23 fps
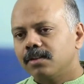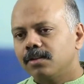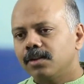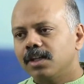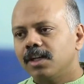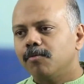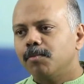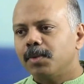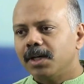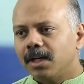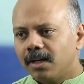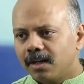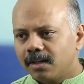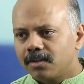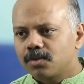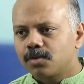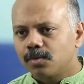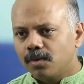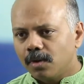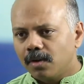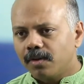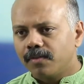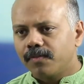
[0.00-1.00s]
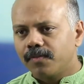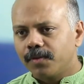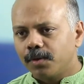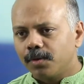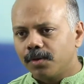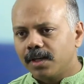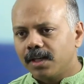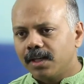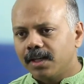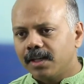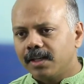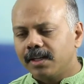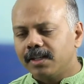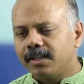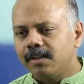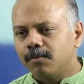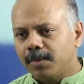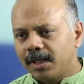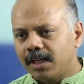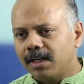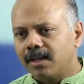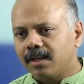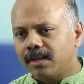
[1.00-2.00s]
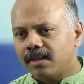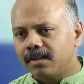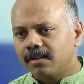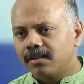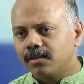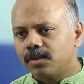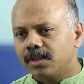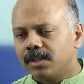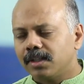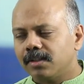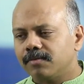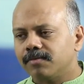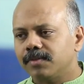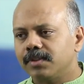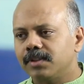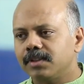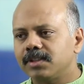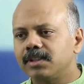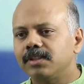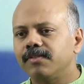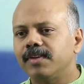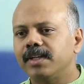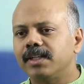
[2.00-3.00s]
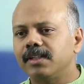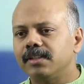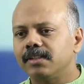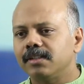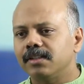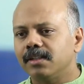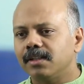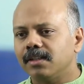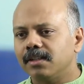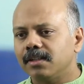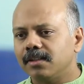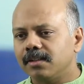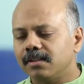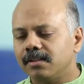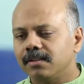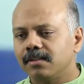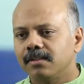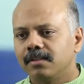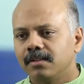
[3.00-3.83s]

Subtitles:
You have Bihar School of Yoga in Bihar. You have the Shivananda